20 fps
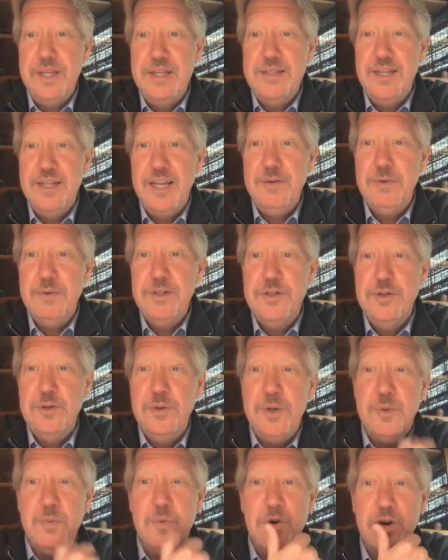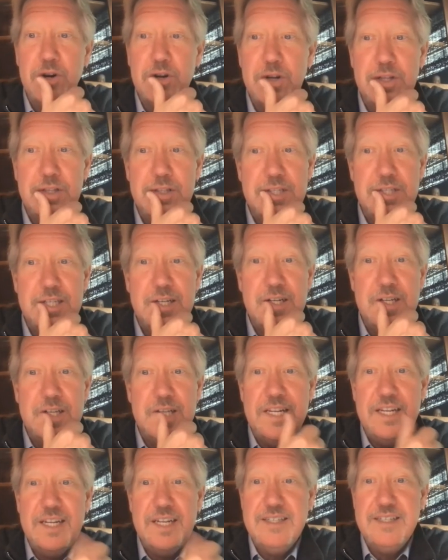Is anyone doing work on
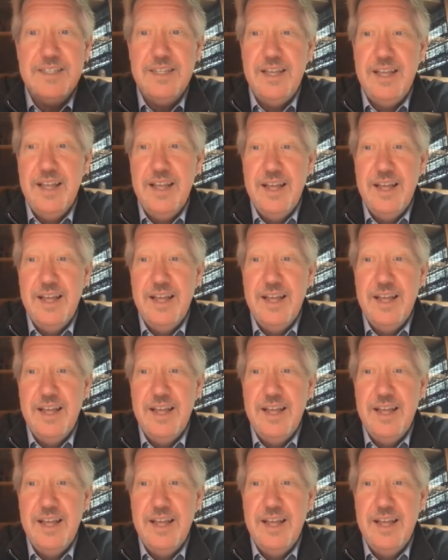senolytics